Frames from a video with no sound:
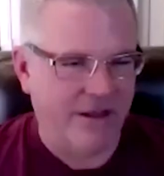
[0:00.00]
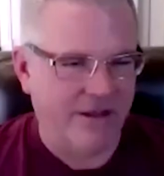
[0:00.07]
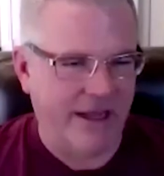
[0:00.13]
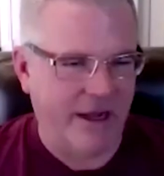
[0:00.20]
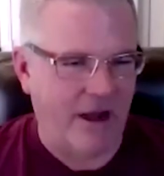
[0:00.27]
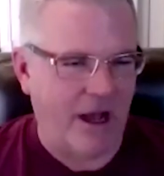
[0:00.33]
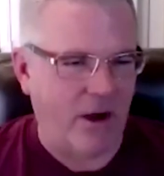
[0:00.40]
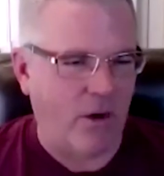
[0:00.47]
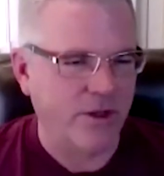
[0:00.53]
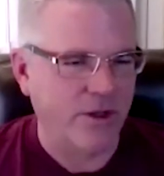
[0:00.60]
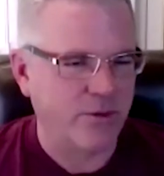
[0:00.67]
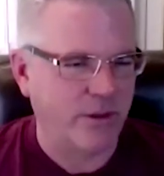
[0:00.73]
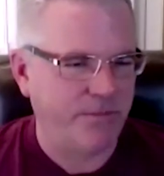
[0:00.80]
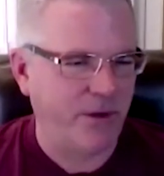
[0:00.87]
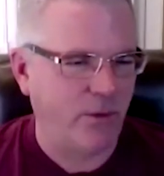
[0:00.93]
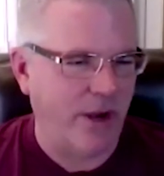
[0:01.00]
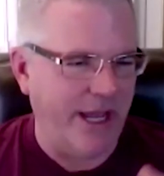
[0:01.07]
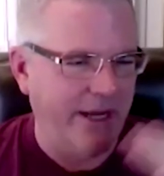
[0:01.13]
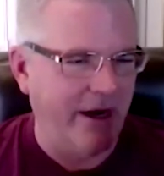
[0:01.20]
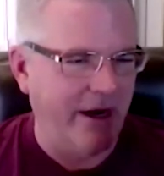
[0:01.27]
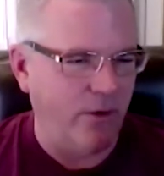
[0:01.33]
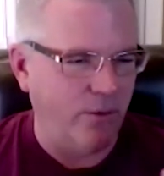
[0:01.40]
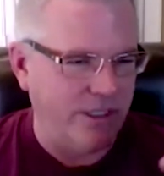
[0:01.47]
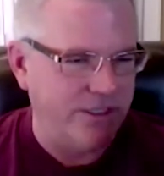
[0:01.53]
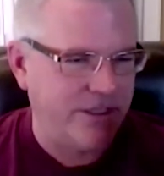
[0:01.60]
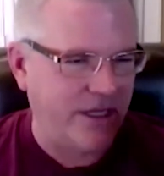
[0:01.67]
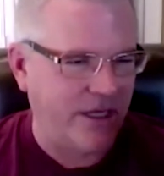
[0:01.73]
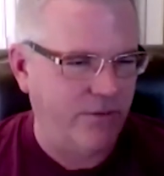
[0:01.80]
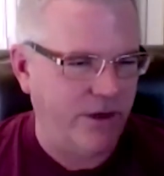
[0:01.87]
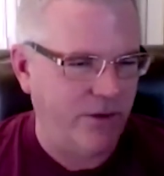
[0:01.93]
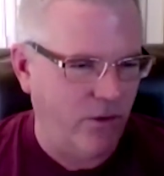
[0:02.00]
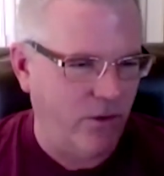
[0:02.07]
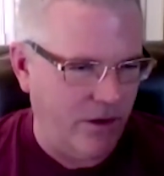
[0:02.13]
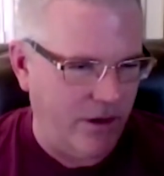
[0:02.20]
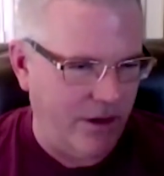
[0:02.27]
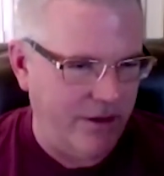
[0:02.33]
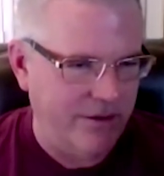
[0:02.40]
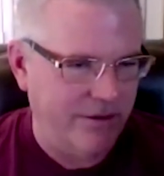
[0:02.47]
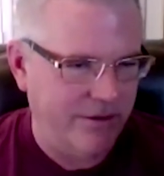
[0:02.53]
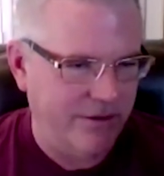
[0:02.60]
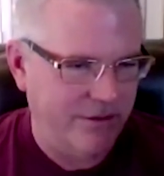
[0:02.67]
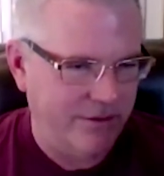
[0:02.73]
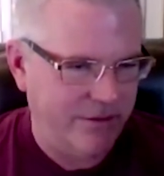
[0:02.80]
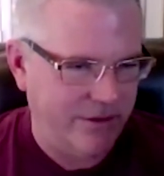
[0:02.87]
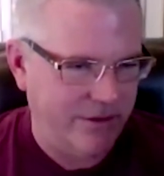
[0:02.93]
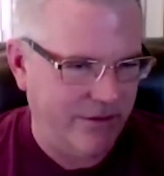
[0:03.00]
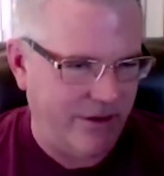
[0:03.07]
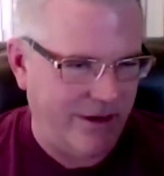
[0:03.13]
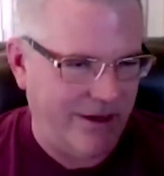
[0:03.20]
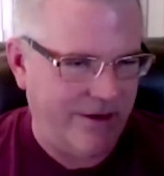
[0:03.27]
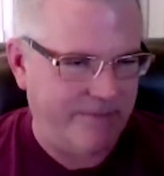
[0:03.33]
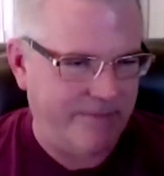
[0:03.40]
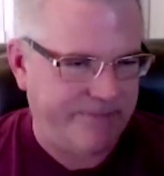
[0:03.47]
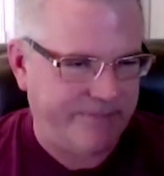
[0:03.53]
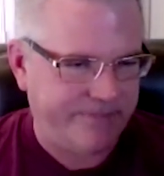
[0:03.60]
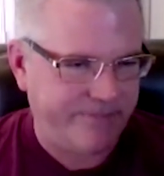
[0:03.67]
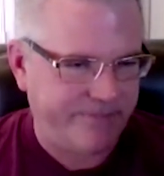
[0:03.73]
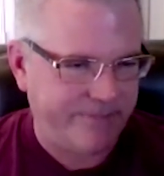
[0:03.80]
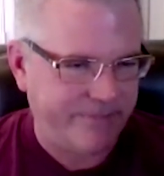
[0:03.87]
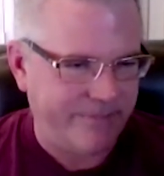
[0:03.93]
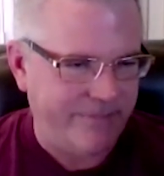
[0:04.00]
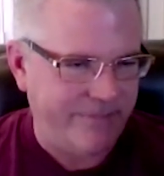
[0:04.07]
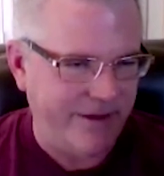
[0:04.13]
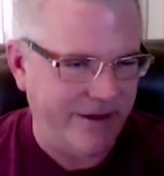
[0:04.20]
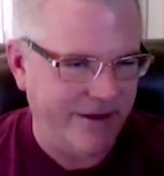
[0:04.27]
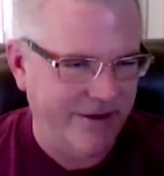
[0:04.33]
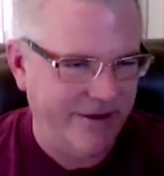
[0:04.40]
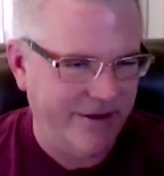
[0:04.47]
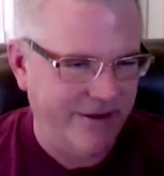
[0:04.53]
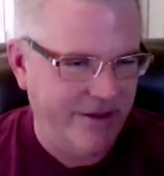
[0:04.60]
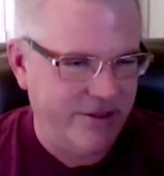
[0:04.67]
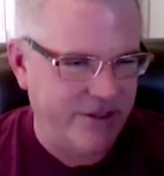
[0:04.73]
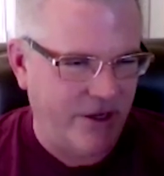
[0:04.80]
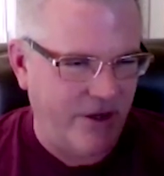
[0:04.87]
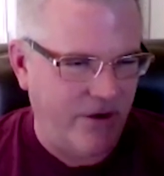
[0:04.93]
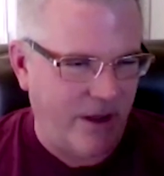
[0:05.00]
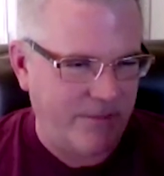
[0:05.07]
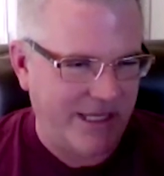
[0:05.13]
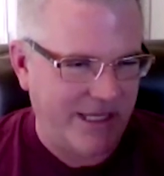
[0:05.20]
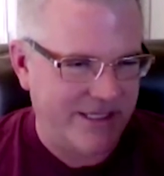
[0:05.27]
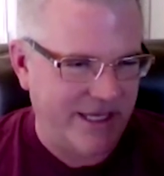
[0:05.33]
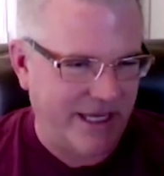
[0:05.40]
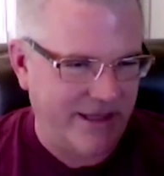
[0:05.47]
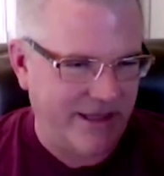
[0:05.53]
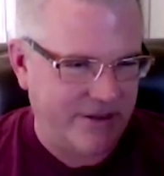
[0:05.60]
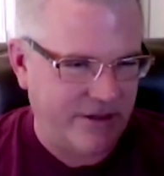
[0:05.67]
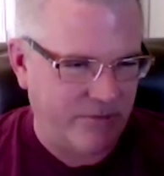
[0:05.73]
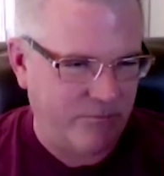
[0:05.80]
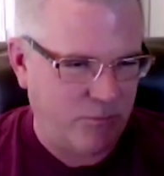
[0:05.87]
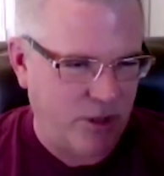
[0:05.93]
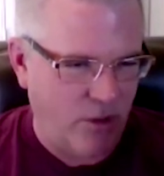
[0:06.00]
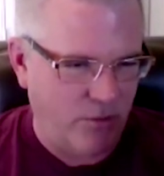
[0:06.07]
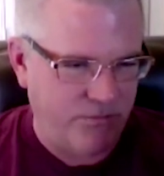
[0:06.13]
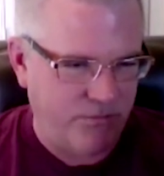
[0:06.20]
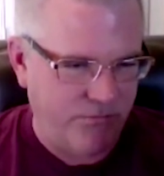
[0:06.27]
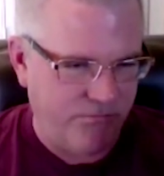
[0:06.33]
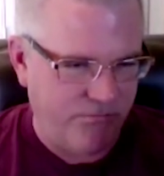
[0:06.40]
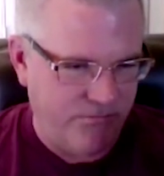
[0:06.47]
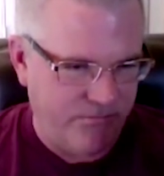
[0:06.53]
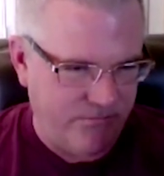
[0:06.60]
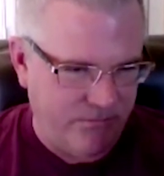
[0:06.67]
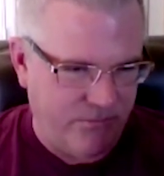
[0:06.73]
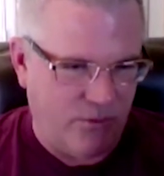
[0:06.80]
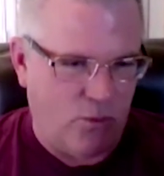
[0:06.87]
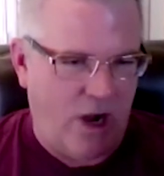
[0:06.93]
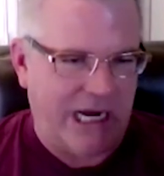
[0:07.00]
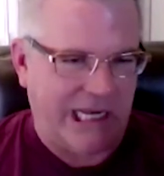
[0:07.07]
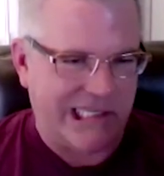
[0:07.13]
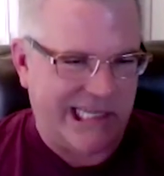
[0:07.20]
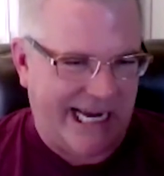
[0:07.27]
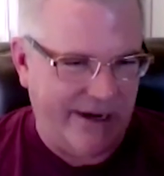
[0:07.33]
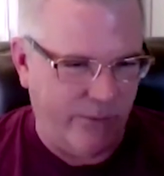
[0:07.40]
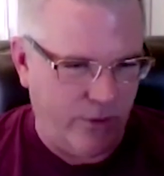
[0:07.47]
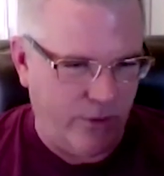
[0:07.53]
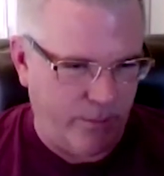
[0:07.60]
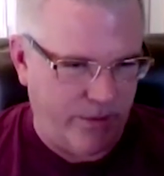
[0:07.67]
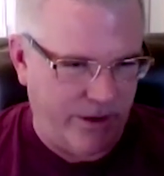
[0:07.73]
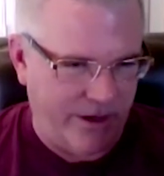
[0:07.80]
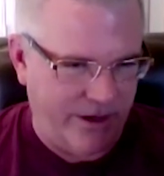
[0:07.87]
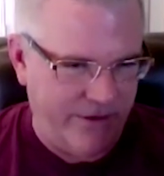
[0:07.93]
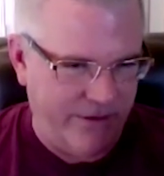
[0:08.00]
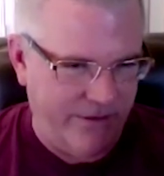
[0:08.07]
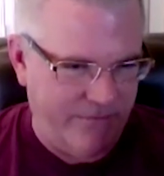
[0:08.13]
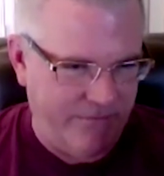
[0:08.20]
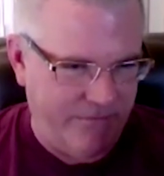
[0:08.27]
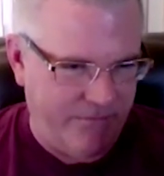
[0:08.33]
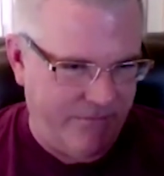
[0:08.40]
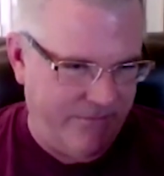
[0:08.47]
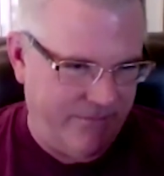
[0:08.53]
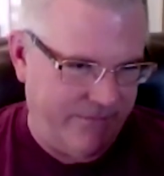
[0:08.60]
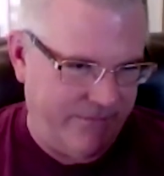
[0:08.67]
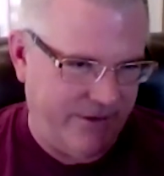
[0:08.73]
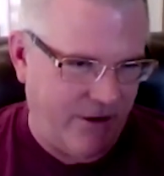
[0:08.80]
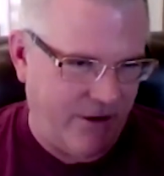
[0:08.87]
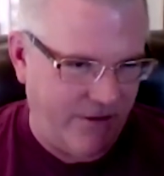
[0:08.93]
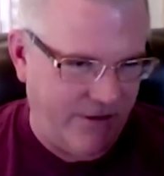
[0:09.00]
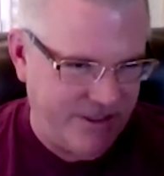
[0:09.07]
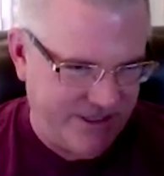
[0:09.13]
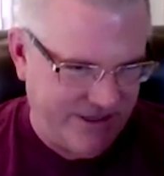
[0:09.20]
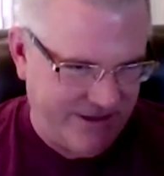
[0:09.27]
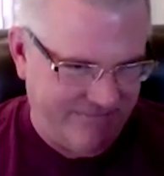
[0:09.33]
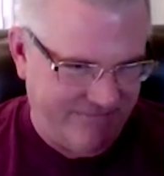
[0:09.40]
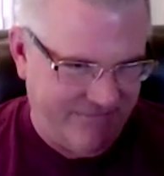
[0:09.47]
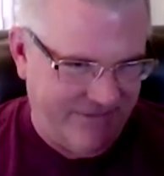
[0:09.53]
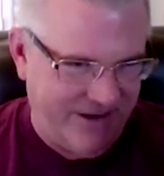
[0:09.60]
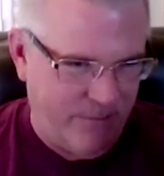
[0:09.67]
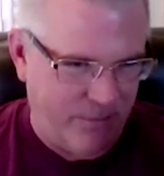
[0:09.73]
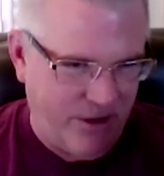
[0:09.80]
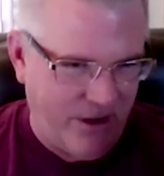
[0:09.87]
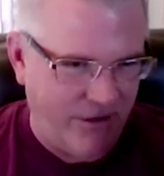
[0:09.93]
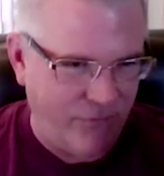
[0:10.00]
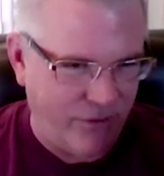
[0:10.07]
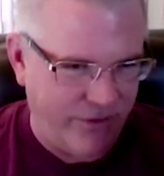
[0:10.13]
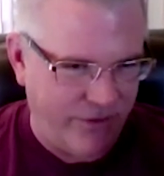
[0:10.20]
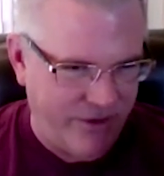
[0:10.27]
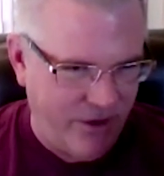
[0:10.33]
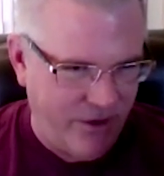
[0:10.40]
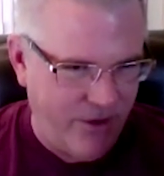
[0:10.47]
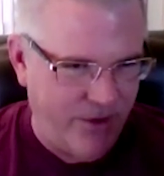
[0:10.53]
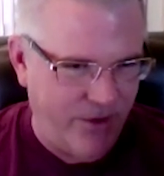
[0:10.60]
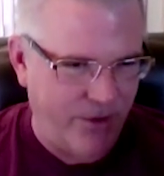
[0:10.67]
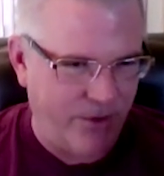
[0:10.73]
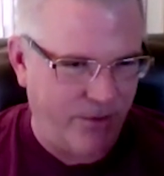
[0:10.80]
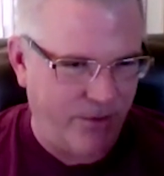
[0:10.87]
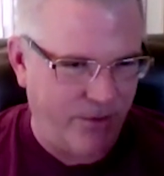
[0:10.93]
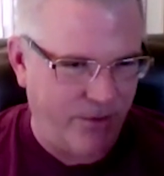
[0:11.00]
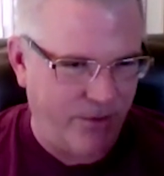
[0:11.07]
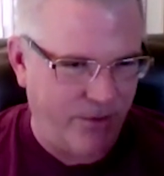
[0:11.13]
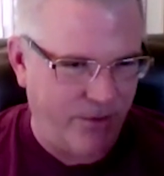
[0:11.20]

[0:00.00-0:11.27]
Now, I always want to be weighing our risk and reward, right? So I'm not saying like to go walk a tightrope one hundred yards above with no